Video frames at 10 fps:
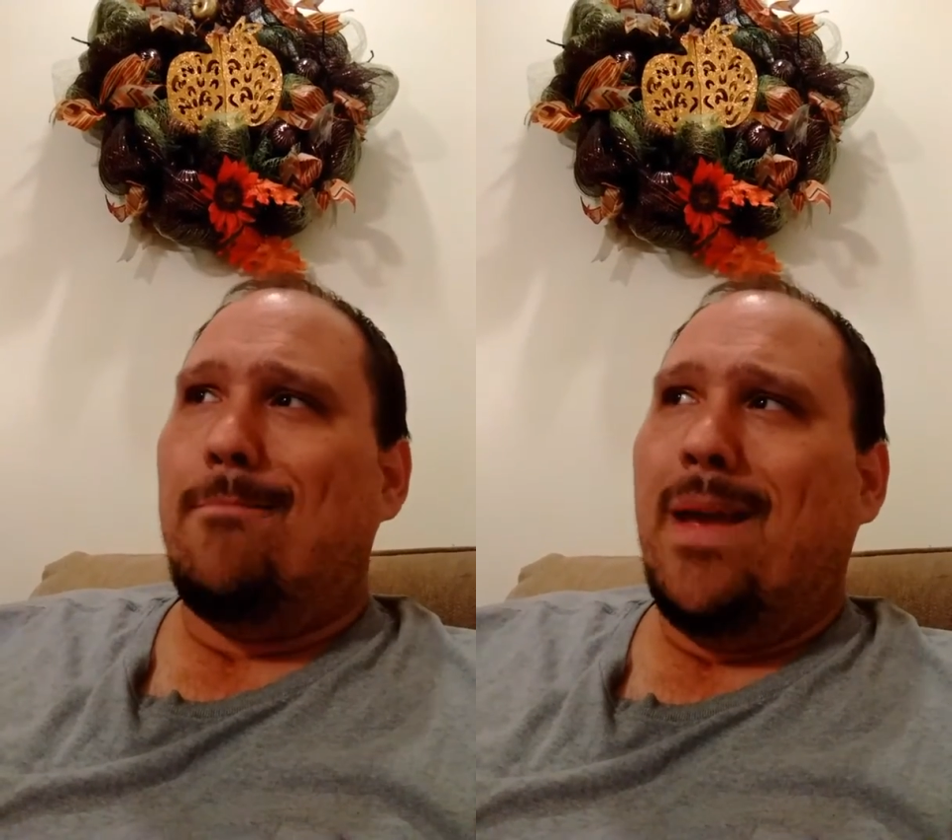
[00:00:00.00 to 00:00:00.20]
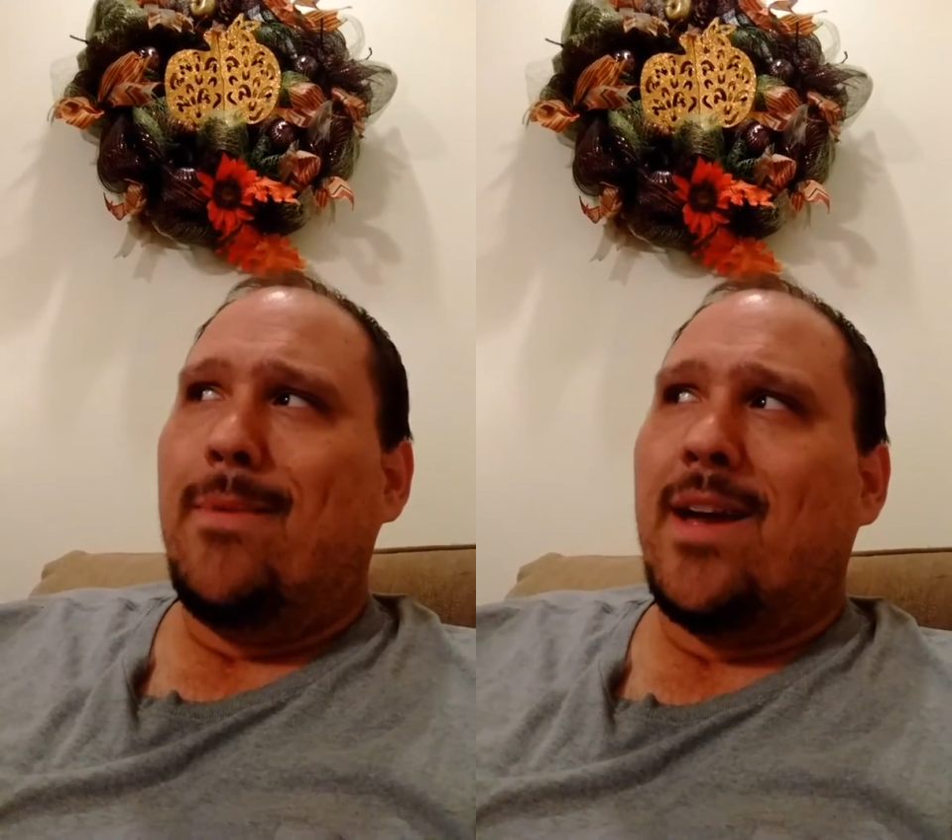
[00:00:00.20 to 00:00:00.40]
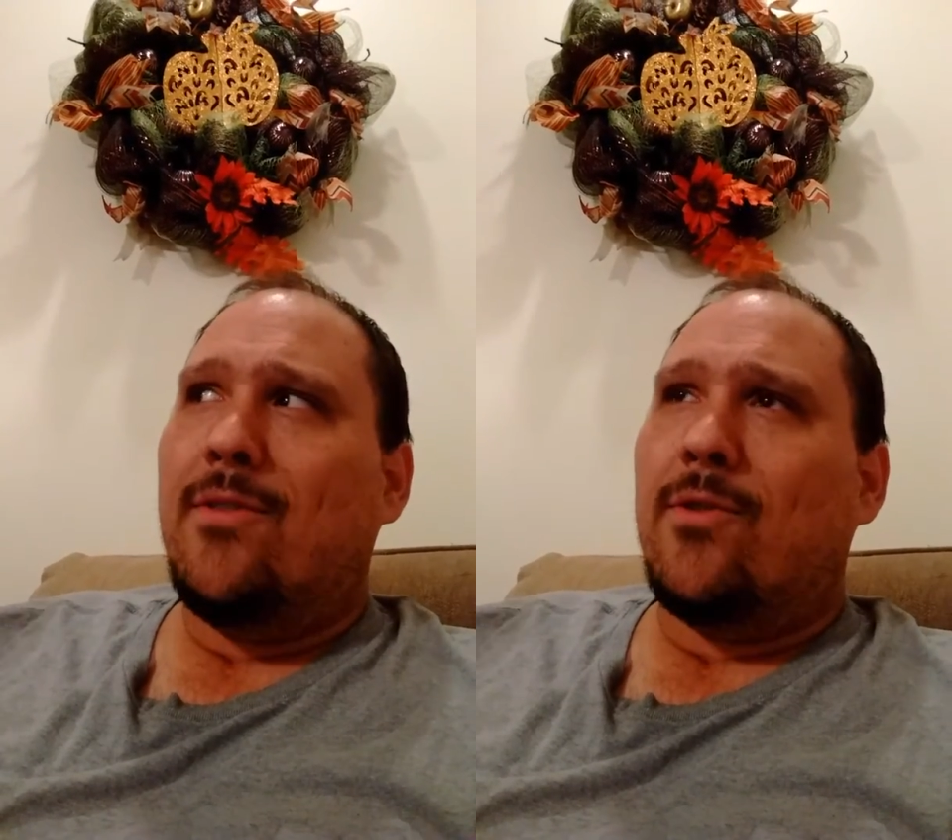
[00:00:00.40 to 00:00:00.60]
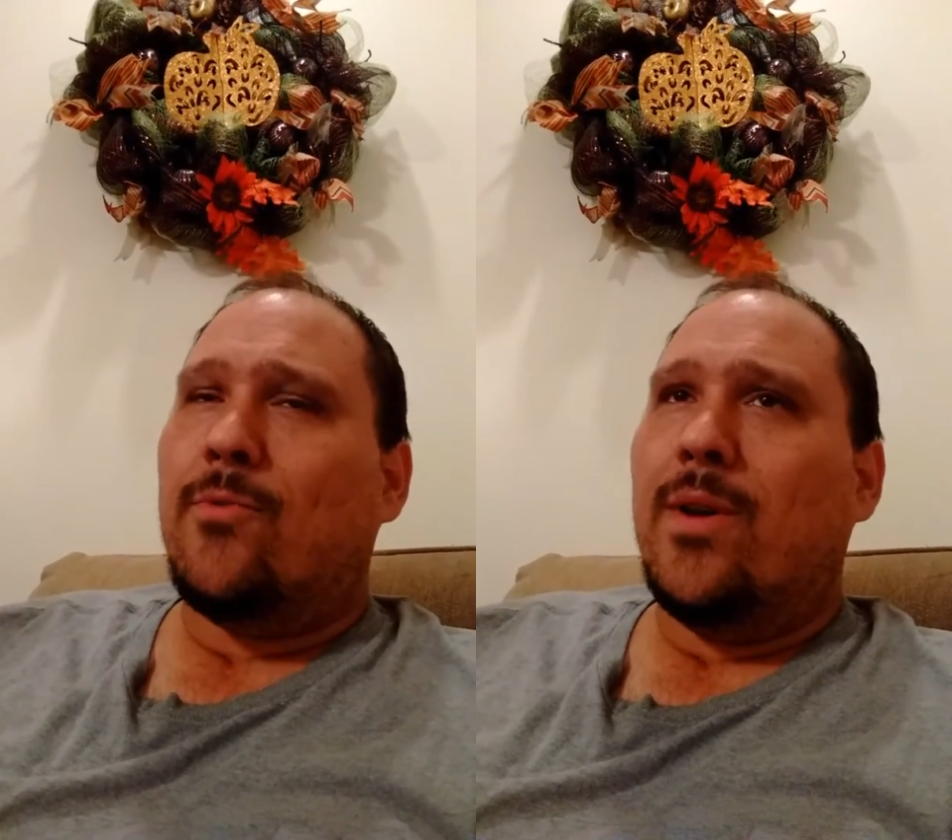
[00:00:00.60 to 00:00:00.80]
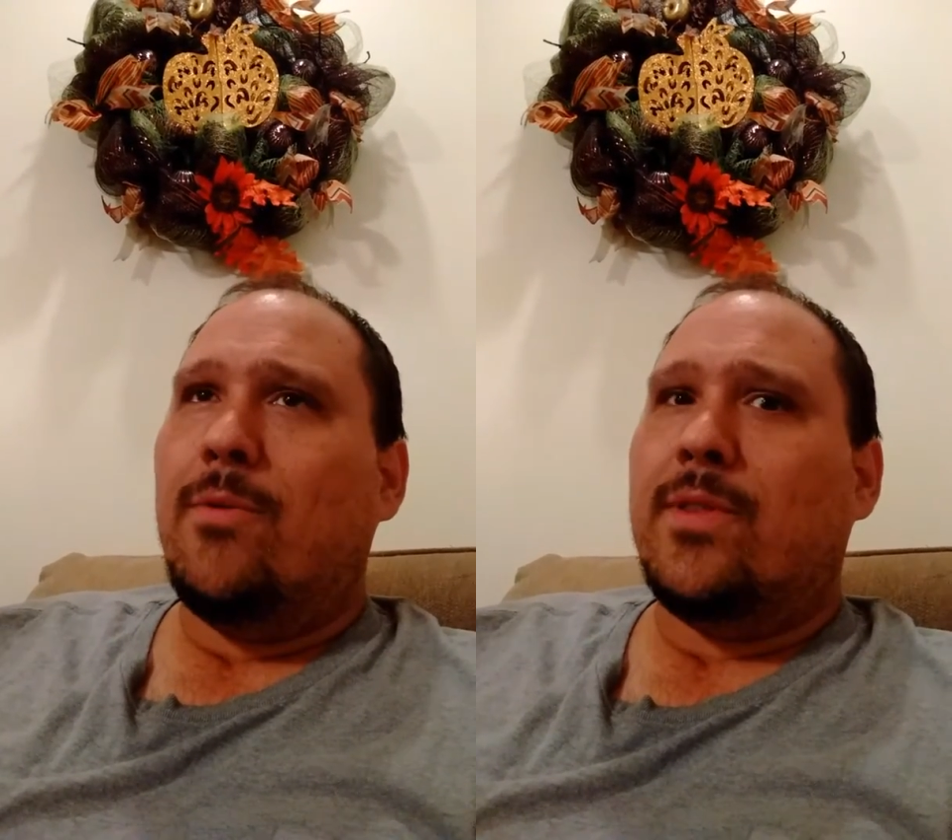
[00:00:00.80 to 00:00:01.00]
maybe I don't
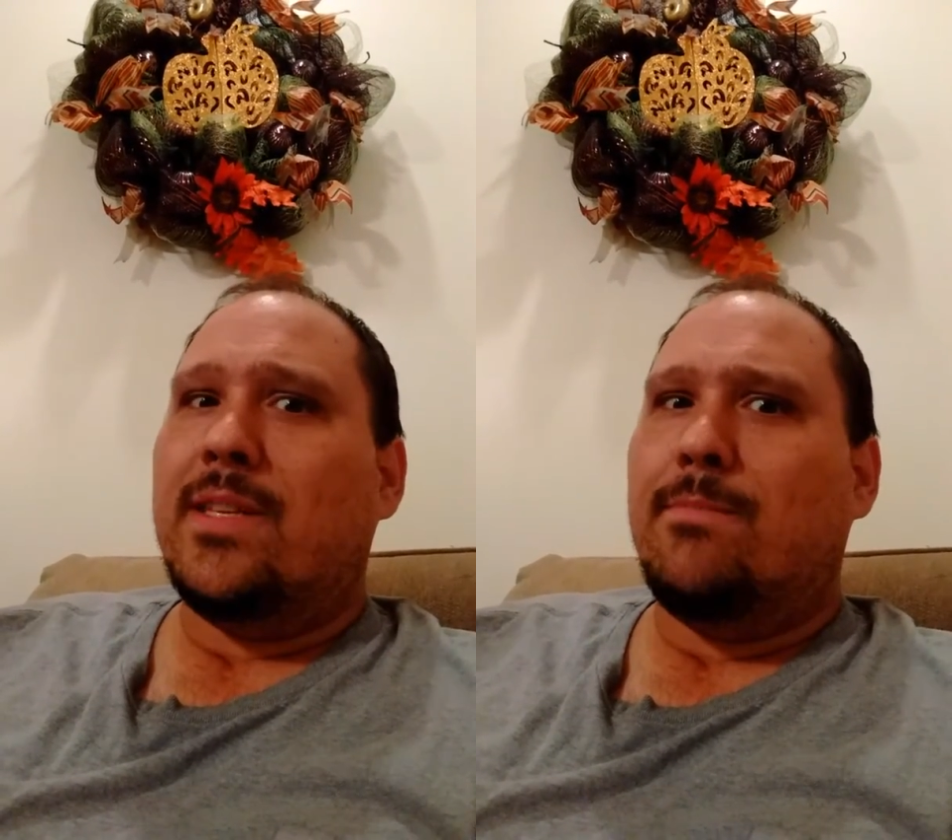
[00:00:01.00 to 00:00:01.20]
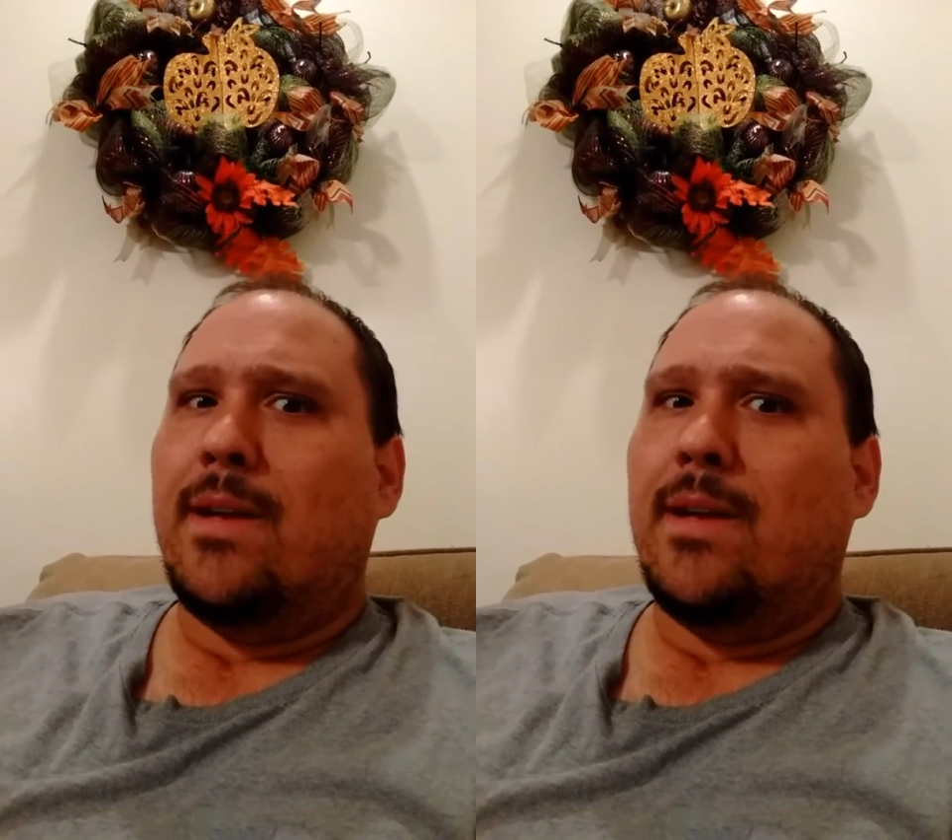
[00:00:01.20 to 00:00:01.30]
agree with this,